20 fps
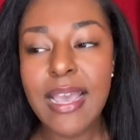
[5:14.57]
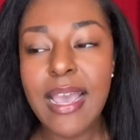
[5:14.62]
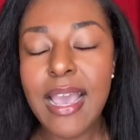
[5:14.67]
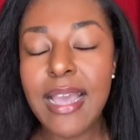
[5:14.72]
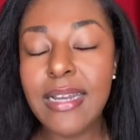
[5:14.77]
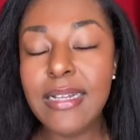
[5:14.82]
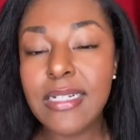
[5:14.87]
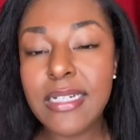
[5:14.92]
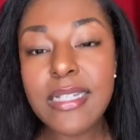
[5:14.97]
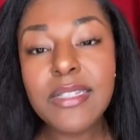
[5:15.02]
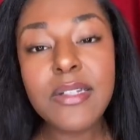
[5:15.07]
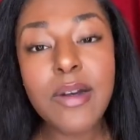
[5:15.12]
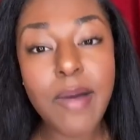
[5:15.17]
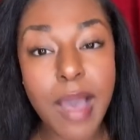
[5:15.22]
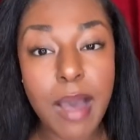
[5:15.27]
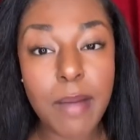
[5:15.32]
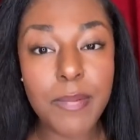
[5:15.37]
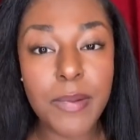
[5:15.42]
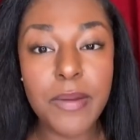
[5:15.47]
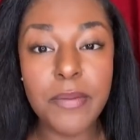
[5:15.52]
And it just so
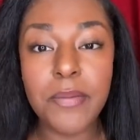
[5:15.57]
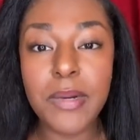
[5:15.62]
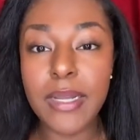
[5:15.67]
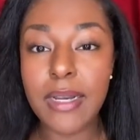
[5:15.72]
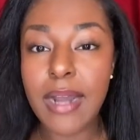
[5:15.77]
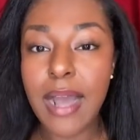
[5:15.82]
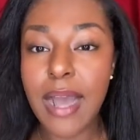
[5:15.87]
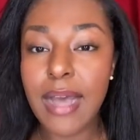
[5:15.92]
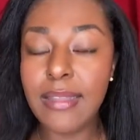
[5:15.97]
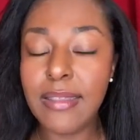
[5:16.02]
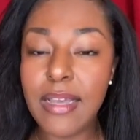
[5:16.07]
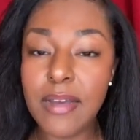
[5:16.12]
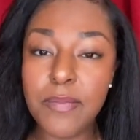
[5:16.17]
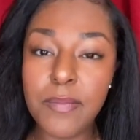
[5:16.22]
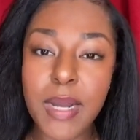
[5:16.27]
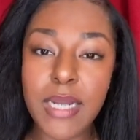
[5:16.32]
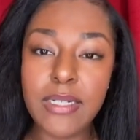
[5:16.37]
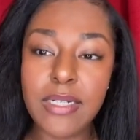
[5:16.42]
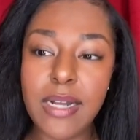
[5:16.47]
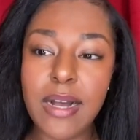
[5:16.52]
happened when I left
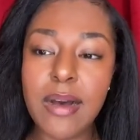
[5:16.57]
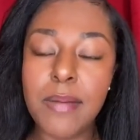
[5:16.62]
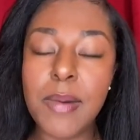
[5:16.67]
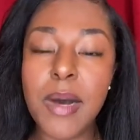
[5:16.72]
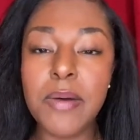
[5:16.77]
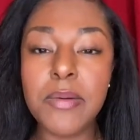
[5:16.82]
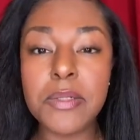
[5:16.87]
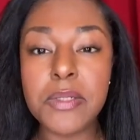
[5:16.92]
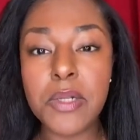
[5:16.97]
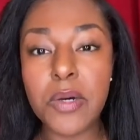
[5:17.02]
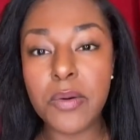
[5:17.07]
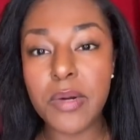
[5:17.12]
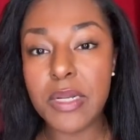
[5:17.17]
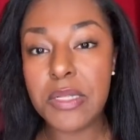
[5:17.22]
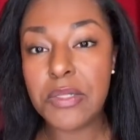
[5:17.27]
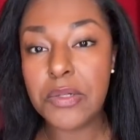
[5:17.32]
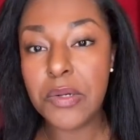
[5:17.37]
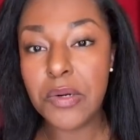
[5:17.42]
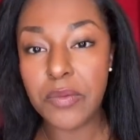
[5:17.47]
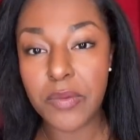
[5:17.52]
my job, I was going
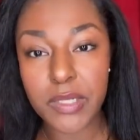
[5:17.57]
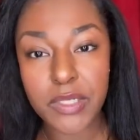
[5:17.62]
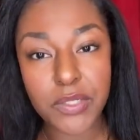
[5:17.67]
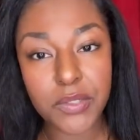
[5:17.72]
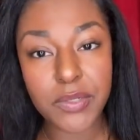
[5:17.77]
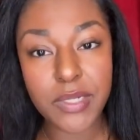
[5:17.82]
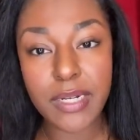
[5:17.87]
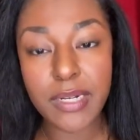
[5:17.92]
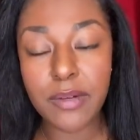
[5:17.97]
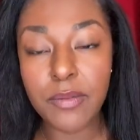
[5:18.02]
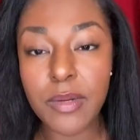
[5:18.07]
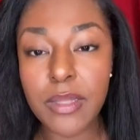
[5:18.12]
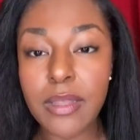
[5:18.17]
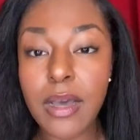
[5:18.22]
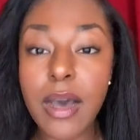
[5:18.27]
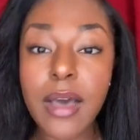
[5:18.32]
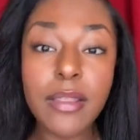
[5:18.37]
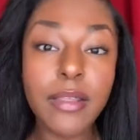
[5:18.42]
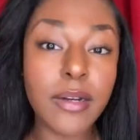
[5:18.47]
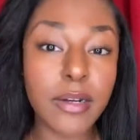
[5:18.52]
to a retreat with
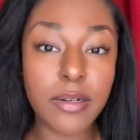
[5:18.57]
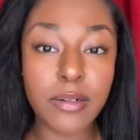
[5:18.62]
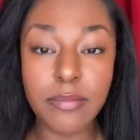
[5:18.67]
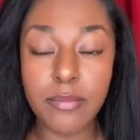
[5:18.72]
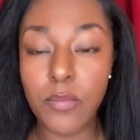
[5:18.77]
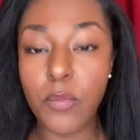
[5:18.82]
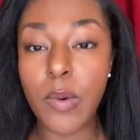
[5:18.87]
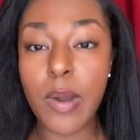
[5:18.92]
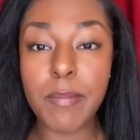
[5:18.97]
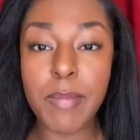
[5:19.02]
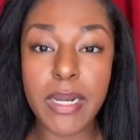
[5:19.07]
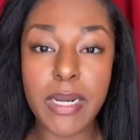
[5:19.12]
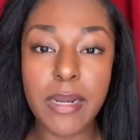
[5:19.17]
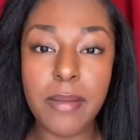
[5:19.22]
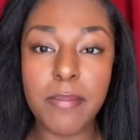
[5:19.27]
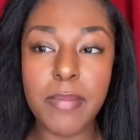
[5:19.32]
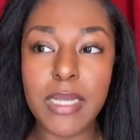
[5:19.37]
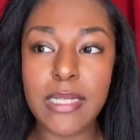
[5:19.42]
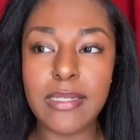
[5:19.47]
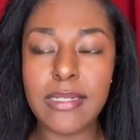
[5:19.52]
other women
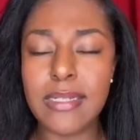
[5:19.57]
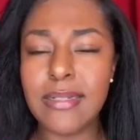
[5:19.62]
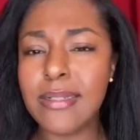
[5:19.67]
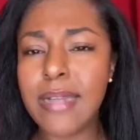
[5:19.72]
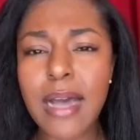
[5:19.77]
in business.